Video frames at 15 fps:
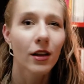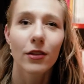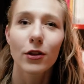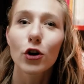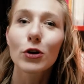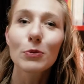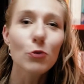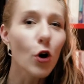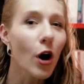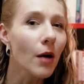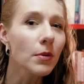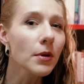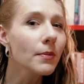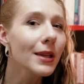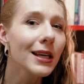There are
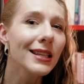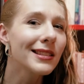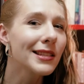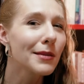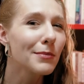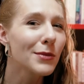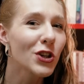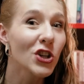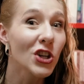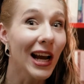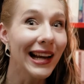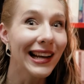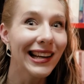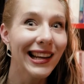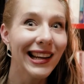probably some
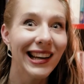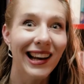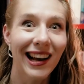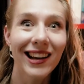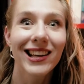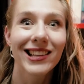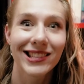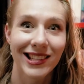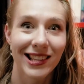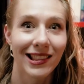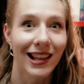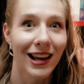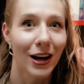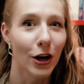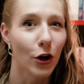shiny nuggets in
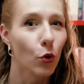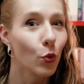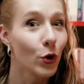there